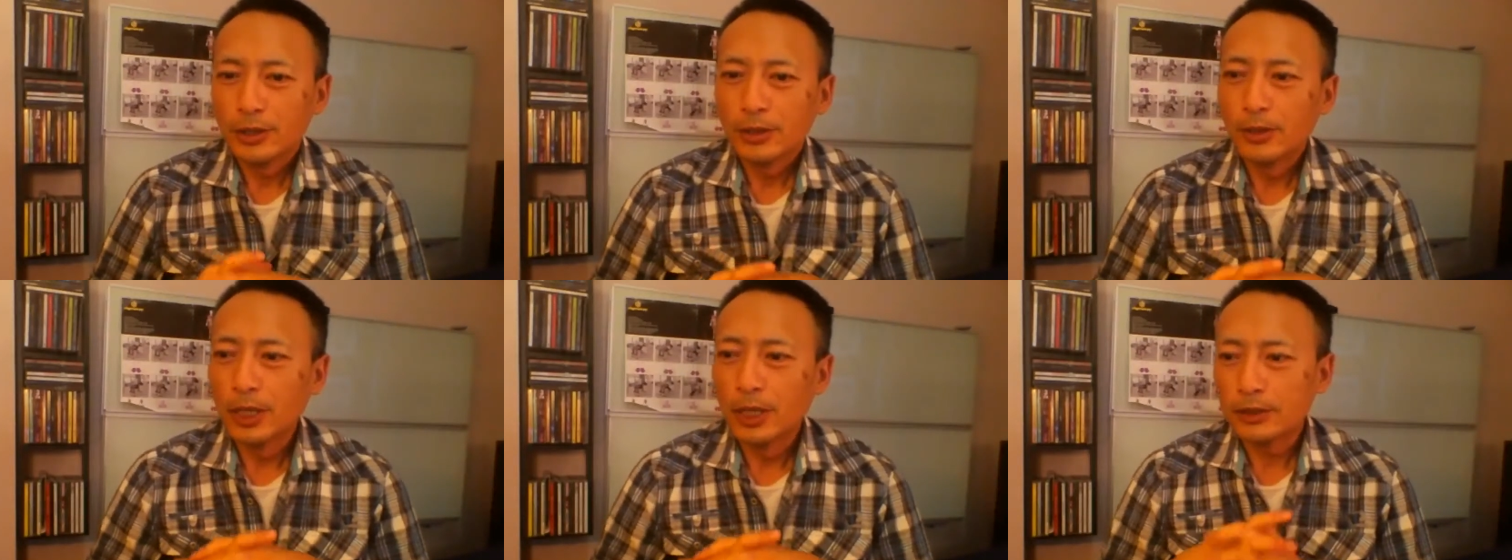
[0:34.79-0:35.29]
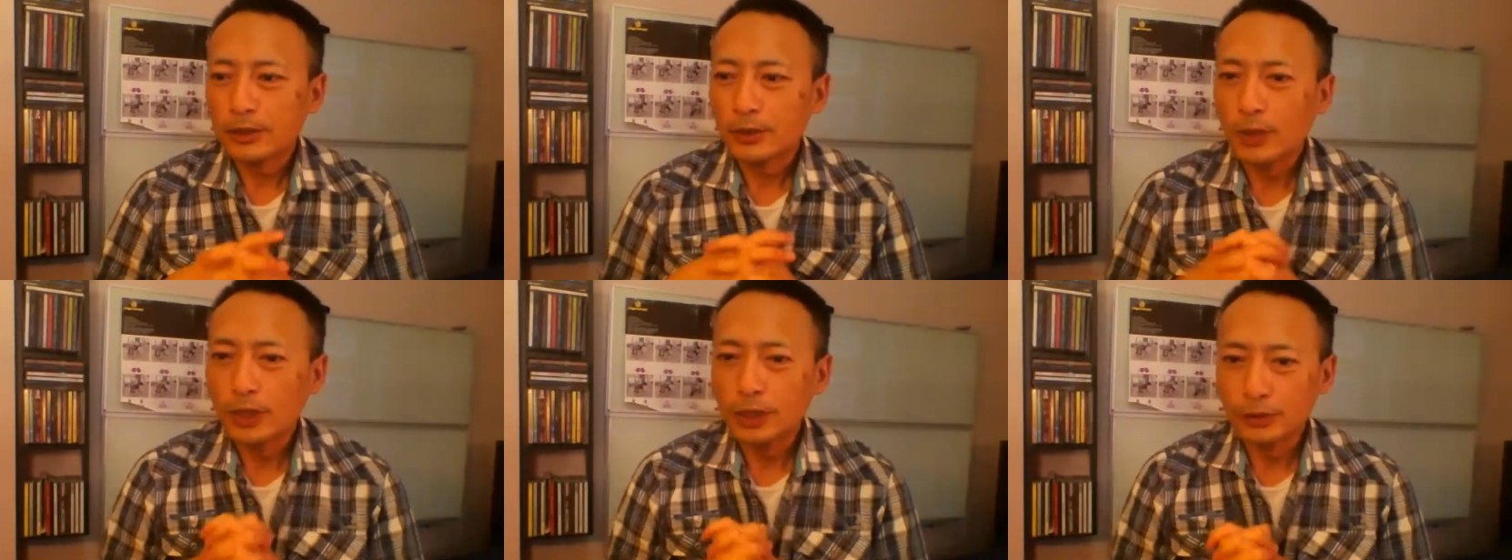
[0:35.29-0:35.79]
well,
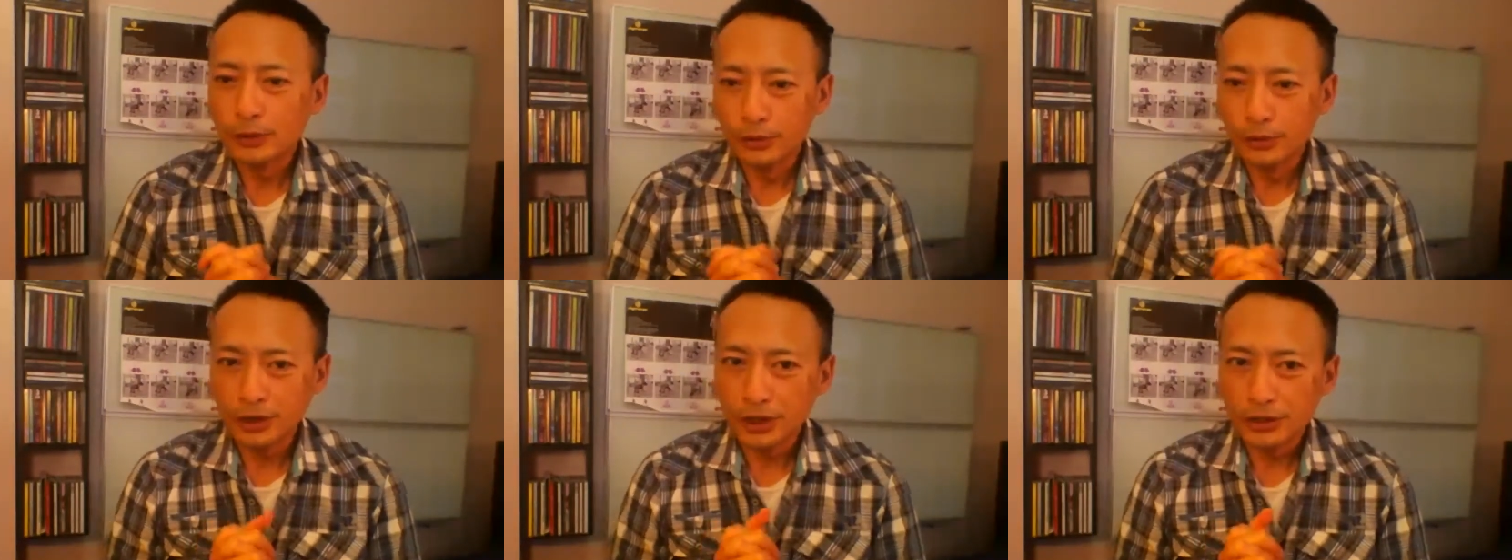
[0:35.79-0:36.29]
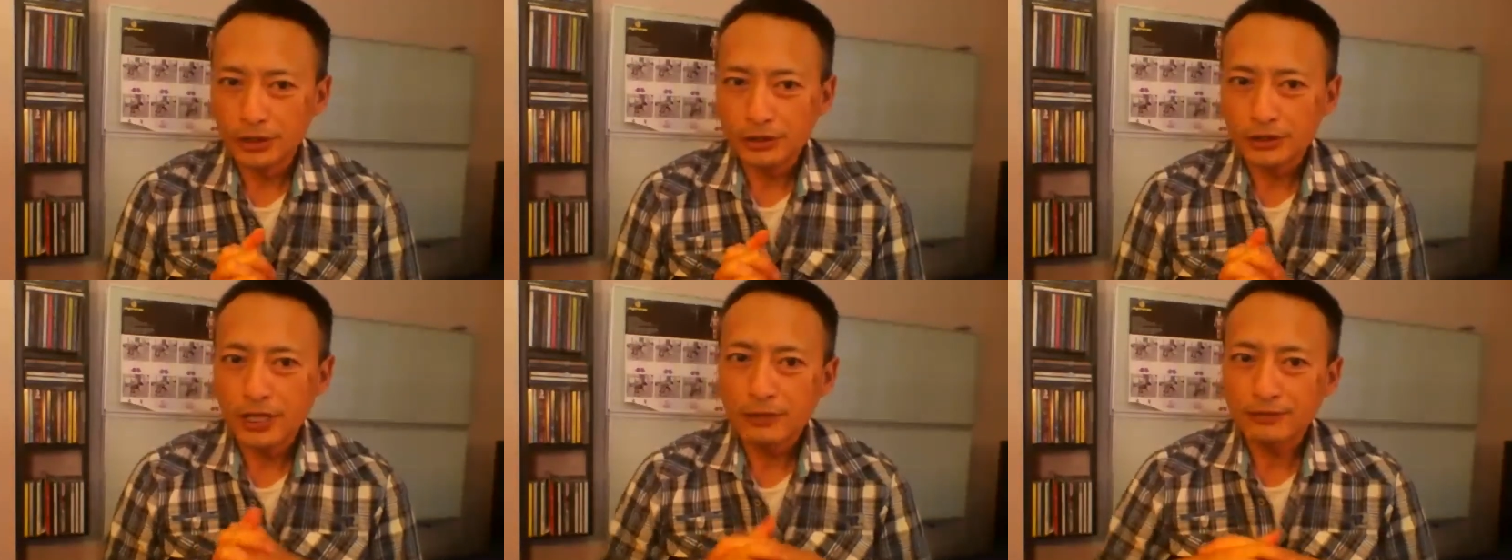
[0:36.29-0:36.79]
welcome to Rick Dees
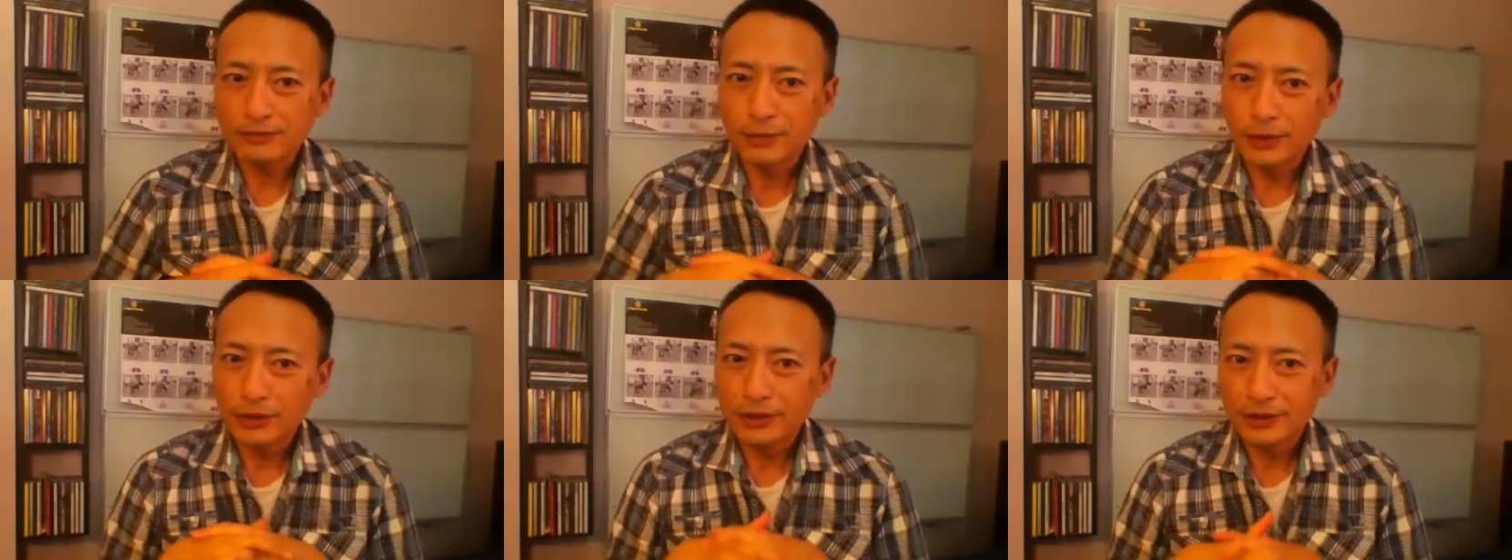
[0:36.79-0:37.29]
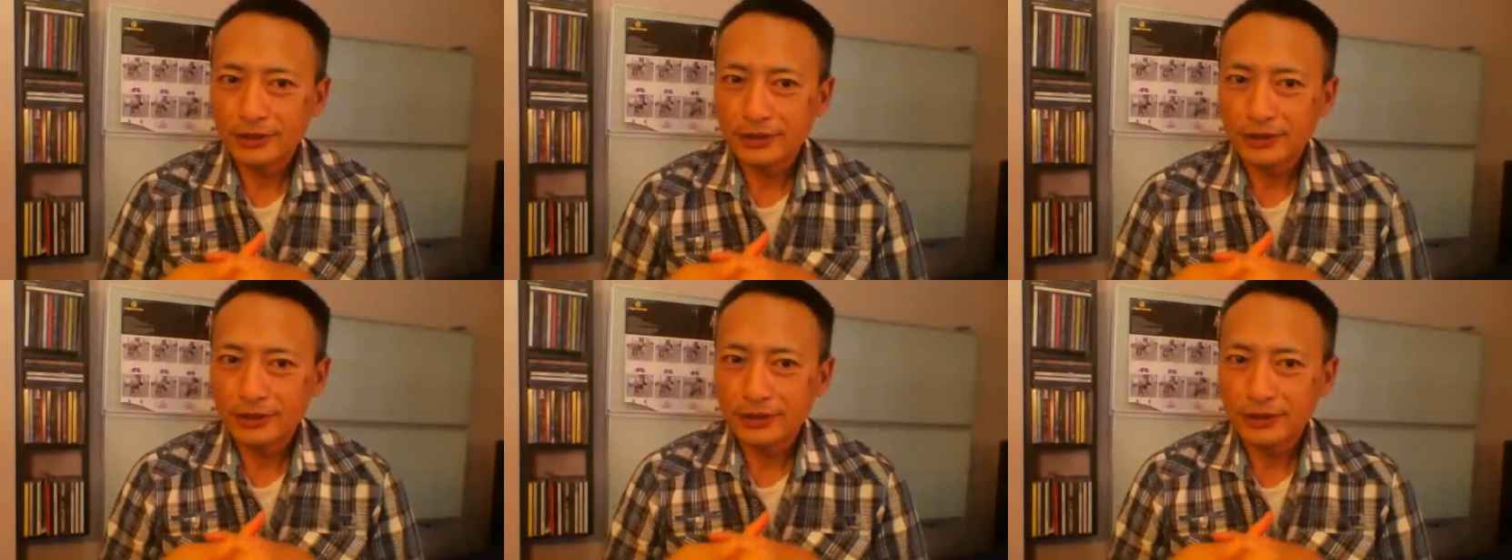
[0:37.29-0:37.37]
top 40.